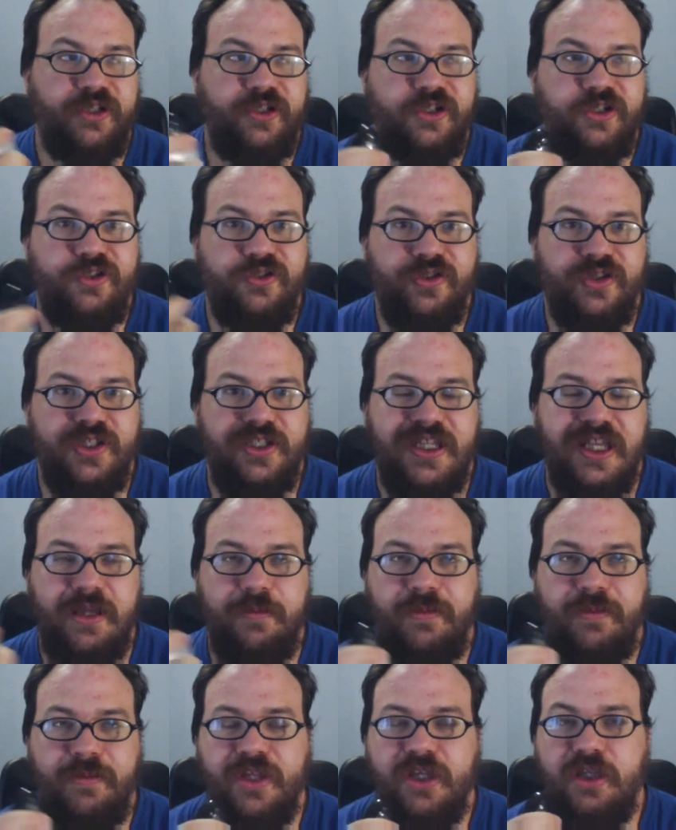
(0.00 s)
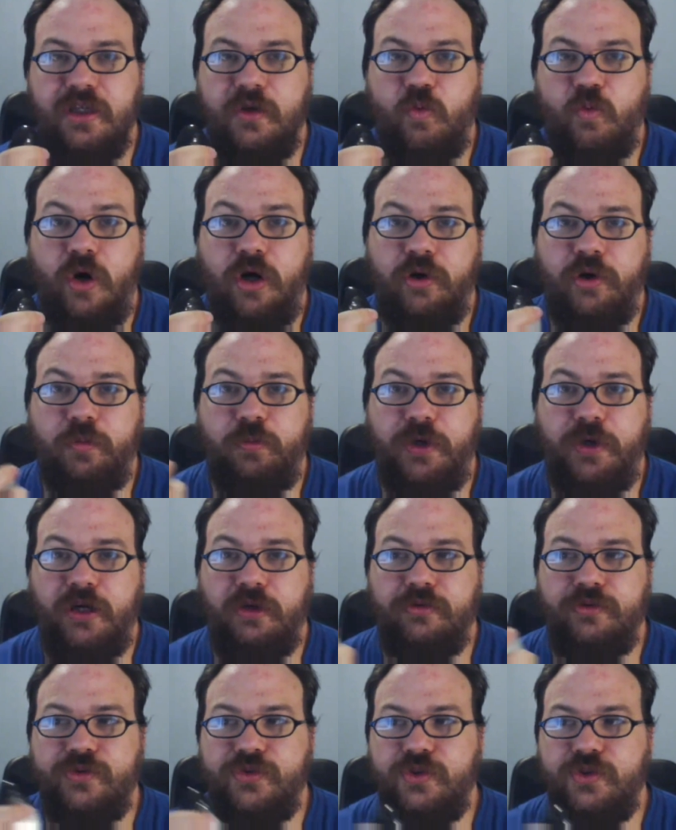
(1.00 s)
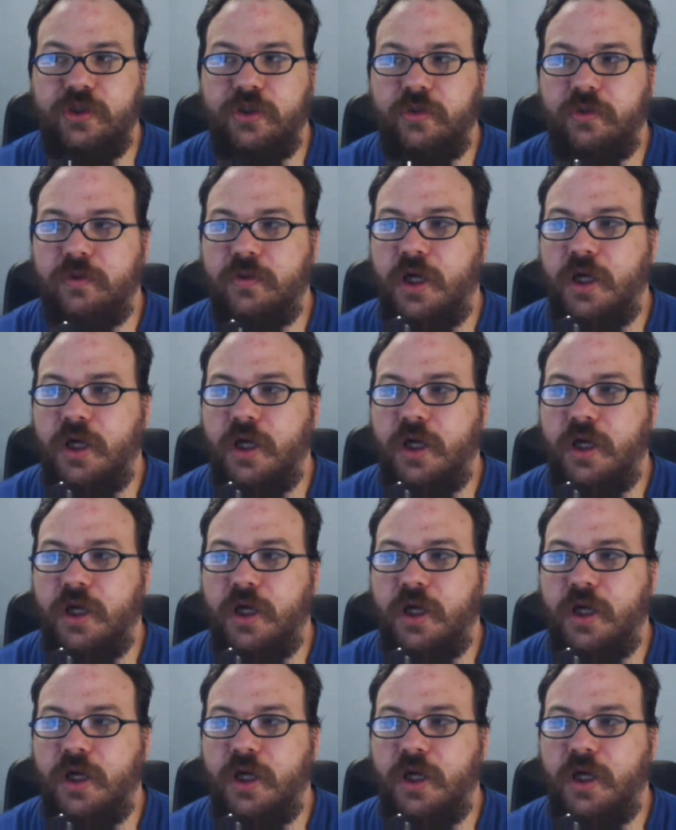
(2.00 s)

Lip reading: But, I mean, you can do the same thing in a water bottle.